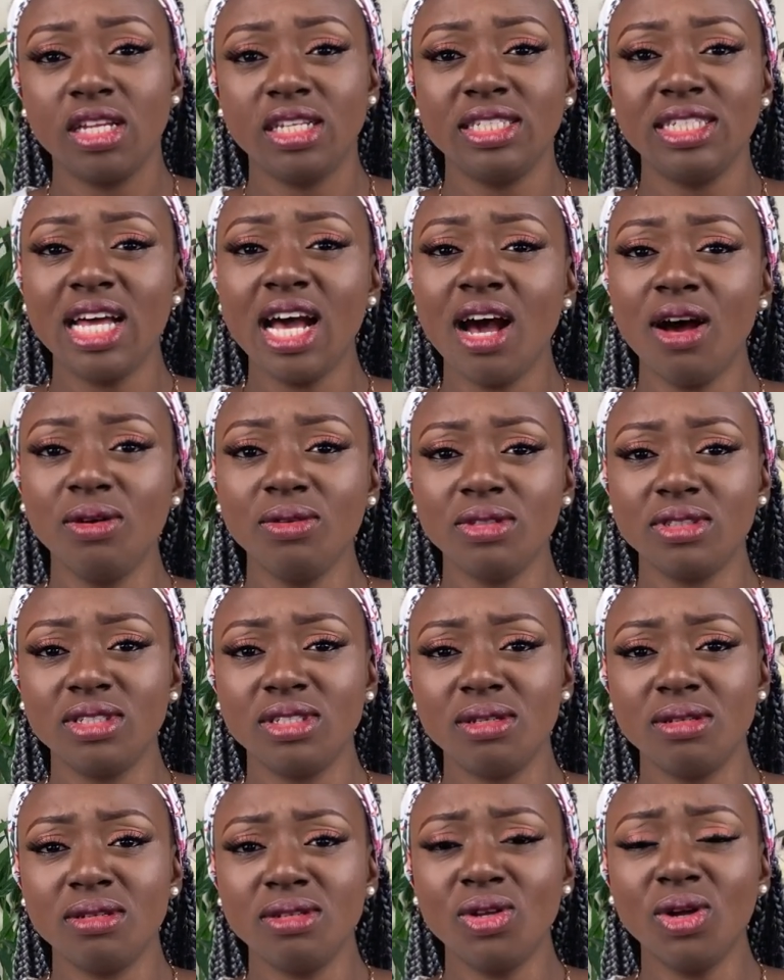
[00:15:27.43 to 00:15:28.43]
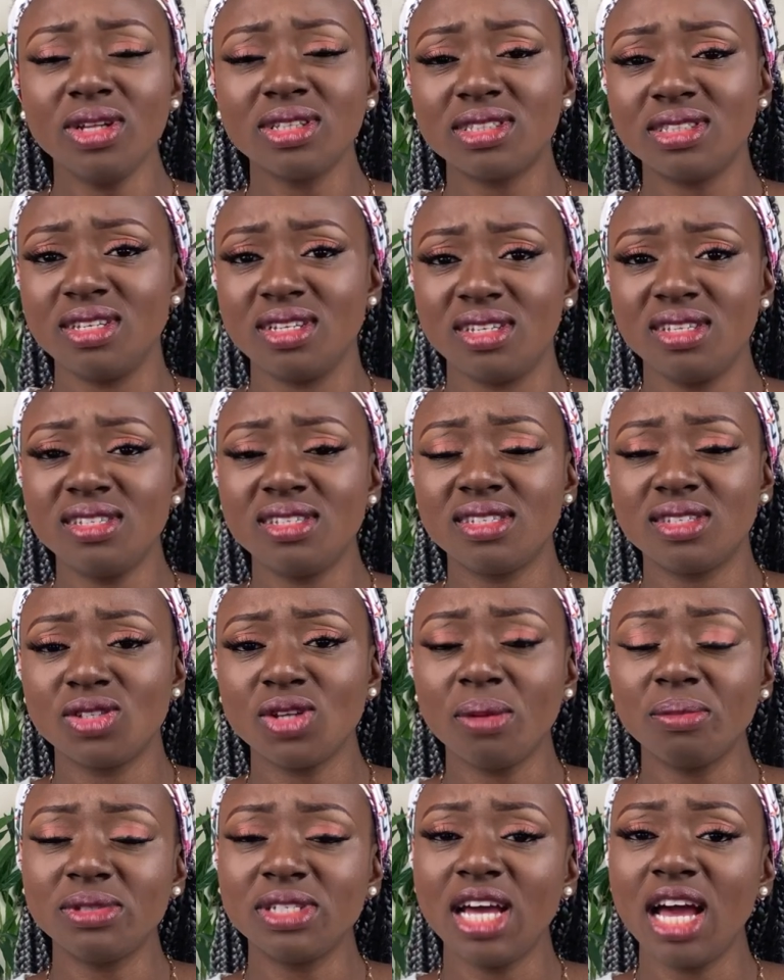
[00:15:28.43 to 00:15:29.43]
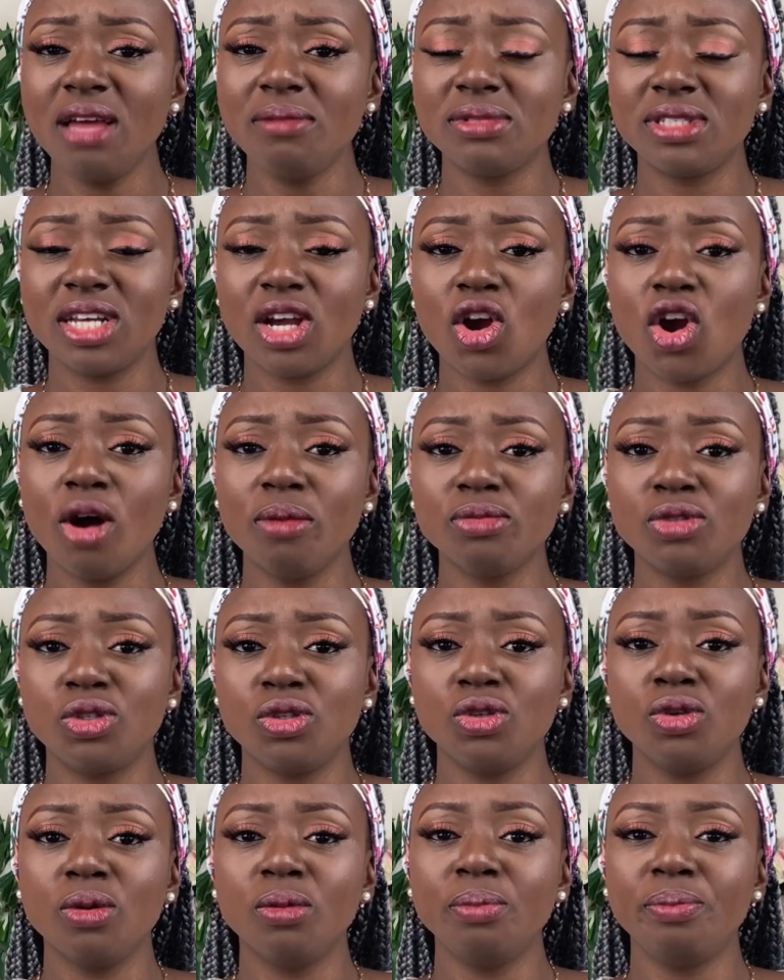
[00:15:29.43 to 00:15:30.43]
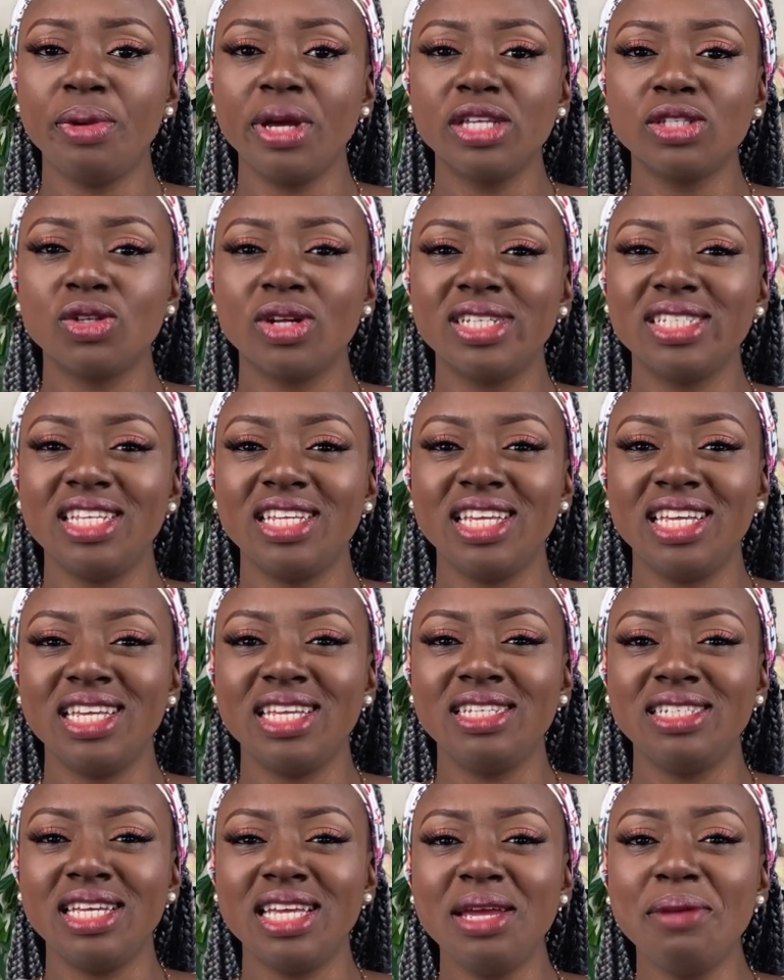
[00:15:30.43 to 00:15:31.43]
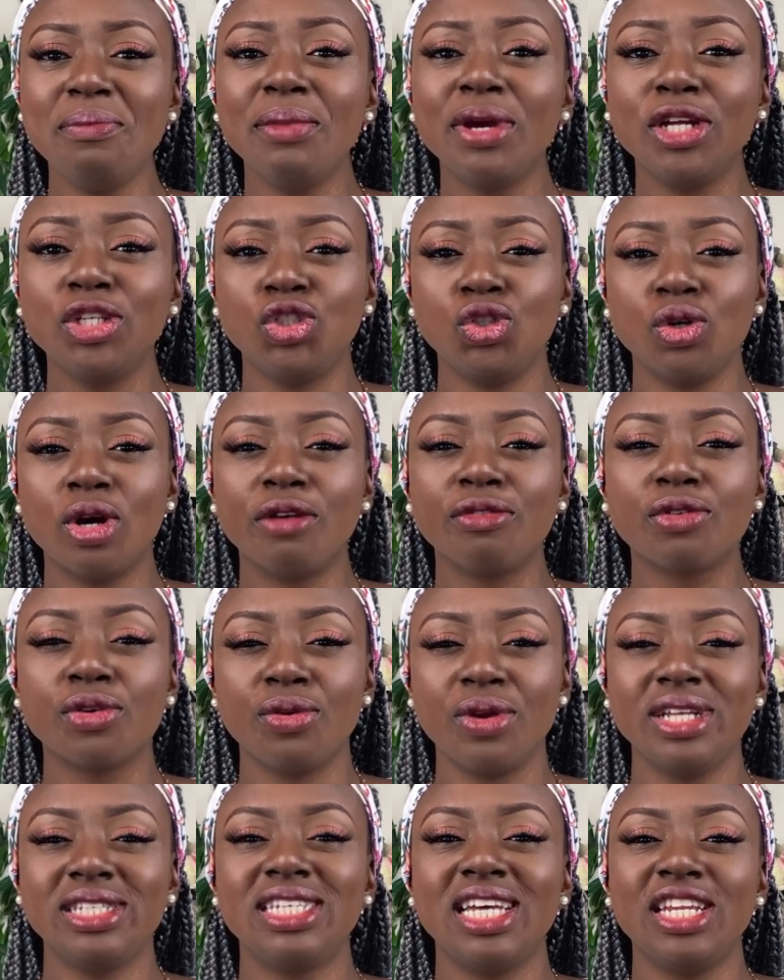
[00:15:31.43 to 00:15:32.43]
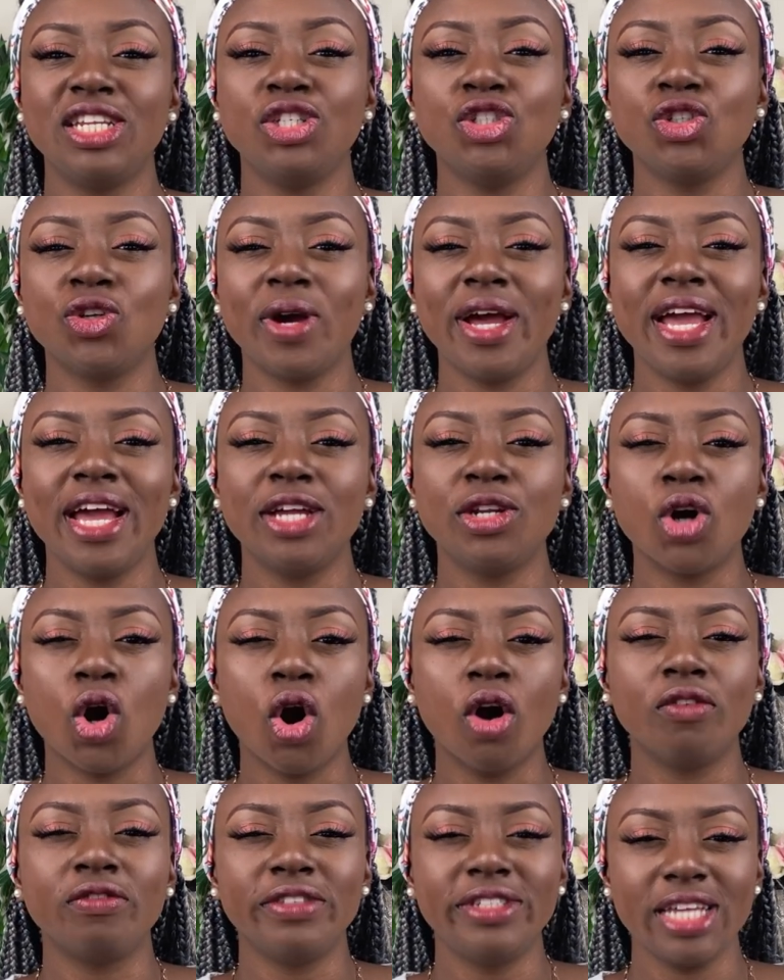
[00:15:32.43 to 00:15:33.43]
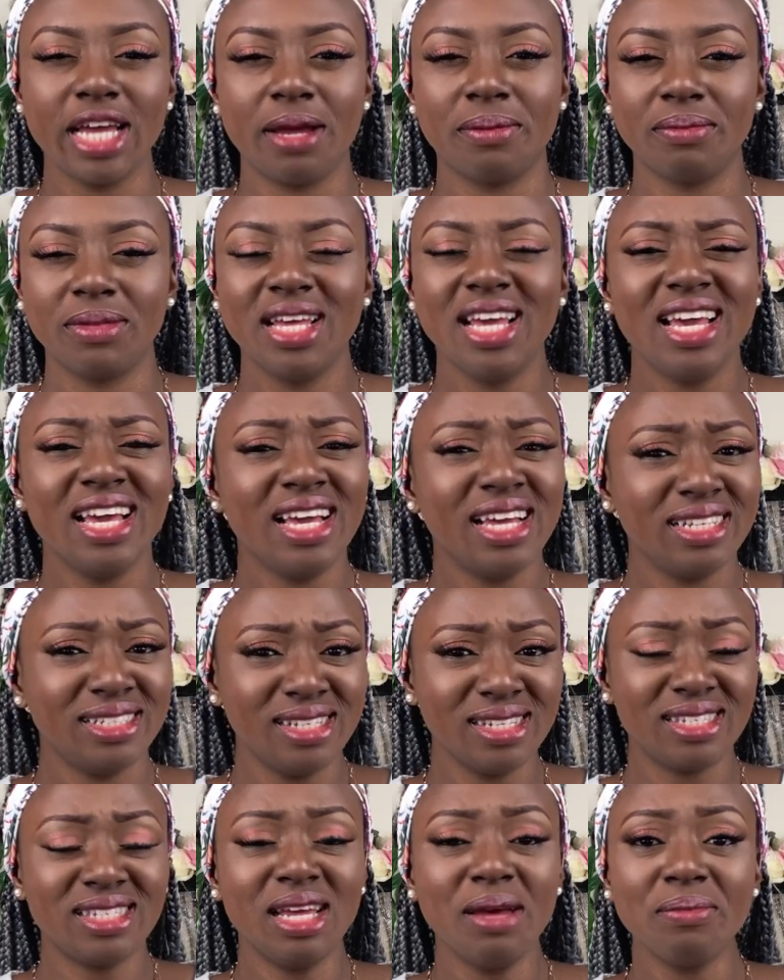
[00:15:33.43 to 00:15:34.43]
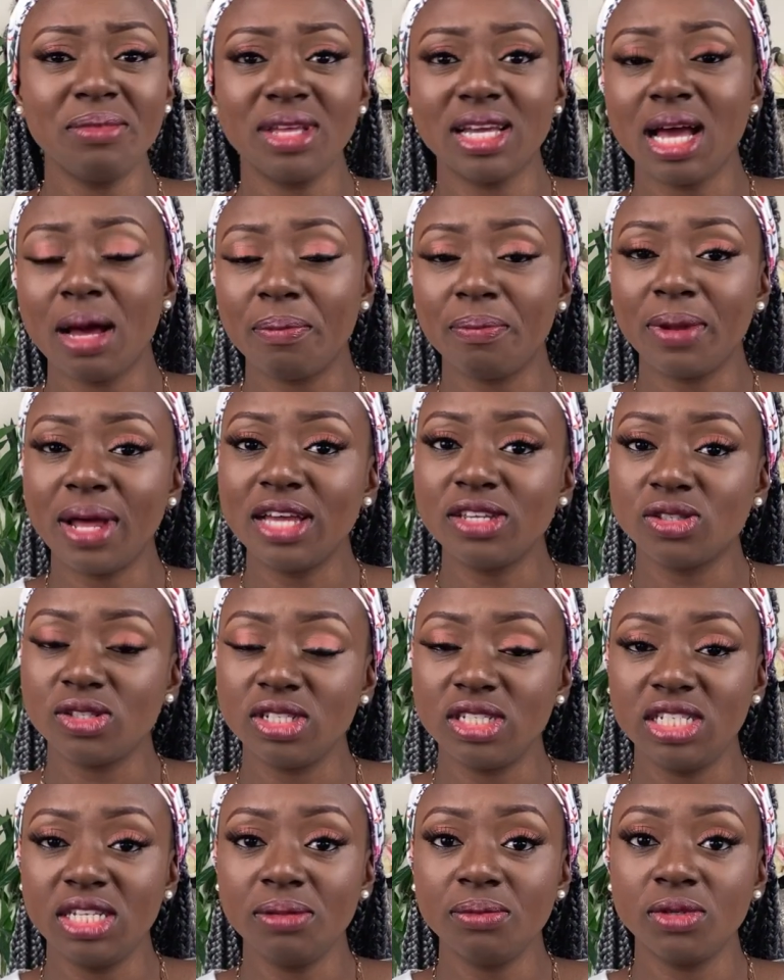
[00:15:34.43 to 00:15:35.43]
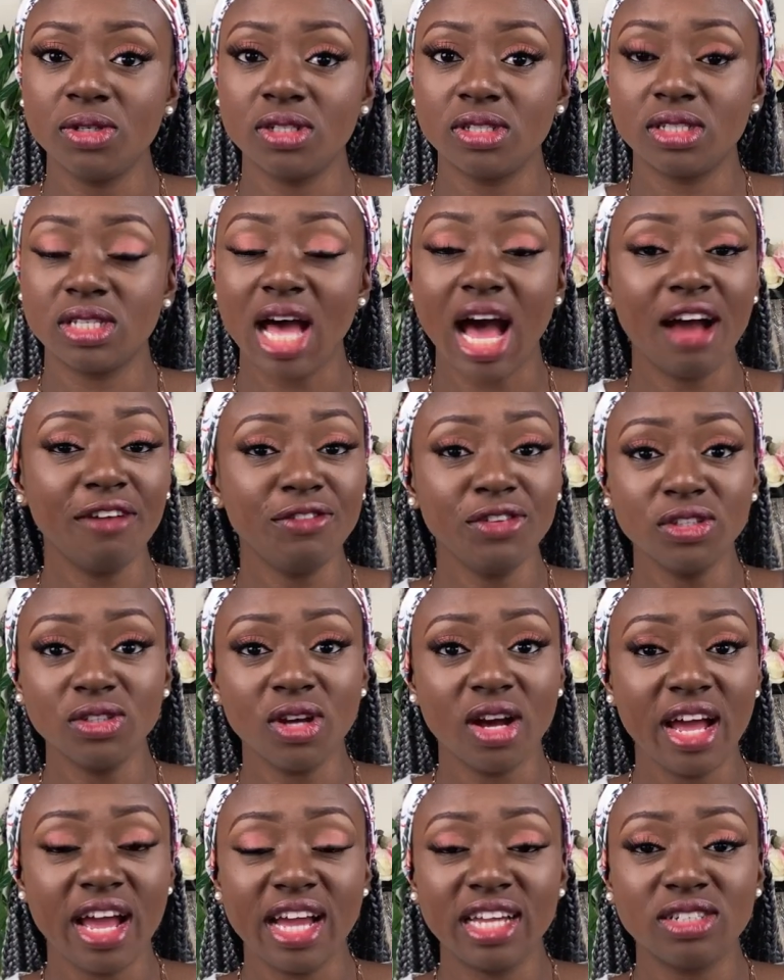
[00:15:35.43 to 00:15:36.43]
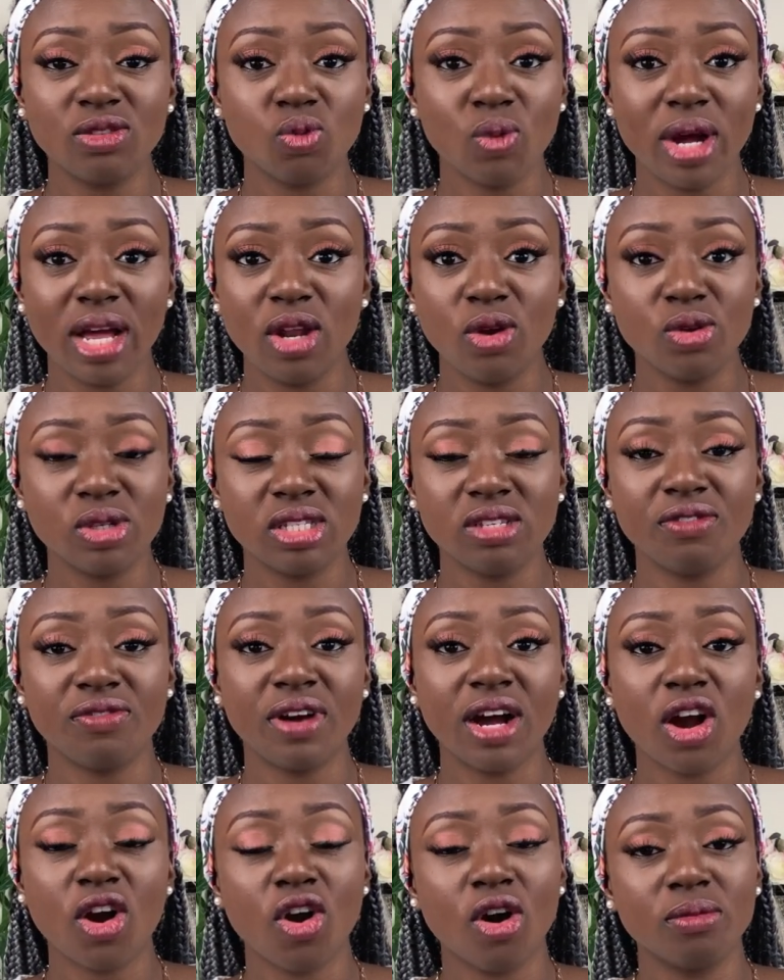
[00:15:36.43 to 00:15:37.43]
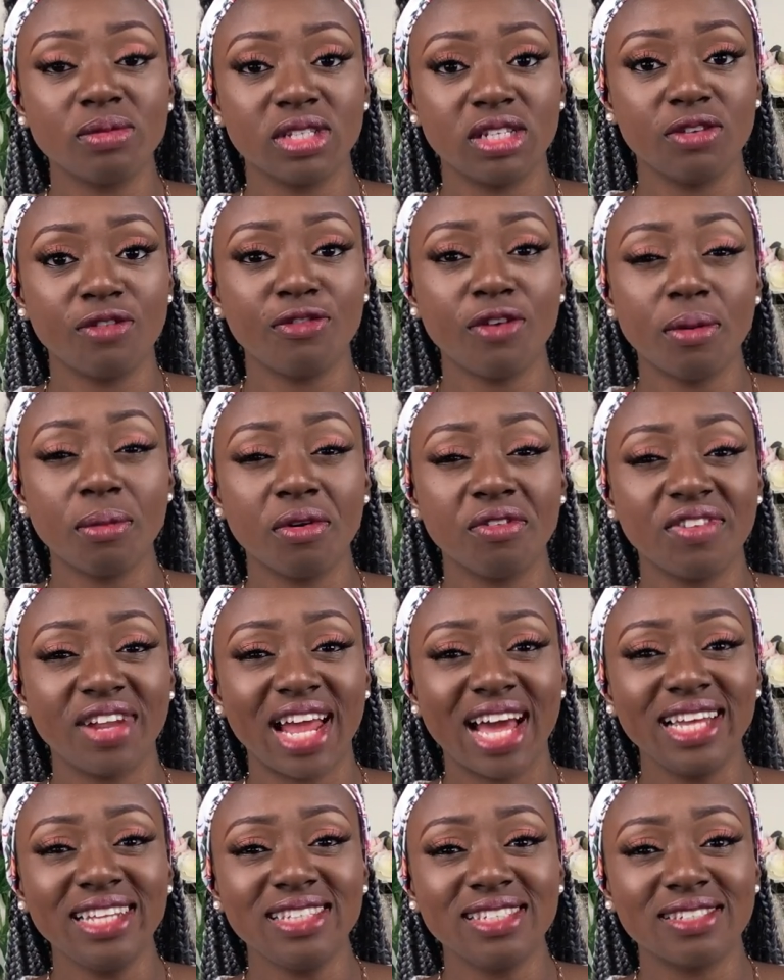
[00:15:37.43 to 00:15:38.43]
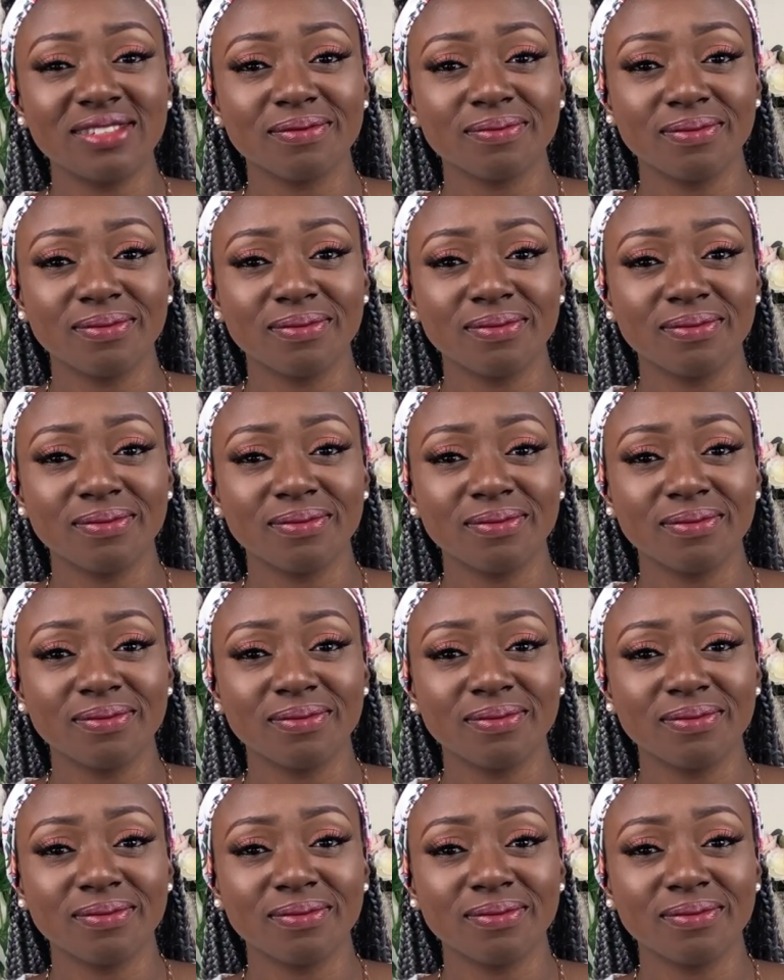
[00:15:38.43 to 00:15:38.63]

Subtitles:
Now, note this, sometimes they come to you based on the image you have created in your head of them. The same thing applies to demons. Have you not heard where Lucifer comes in the form of light?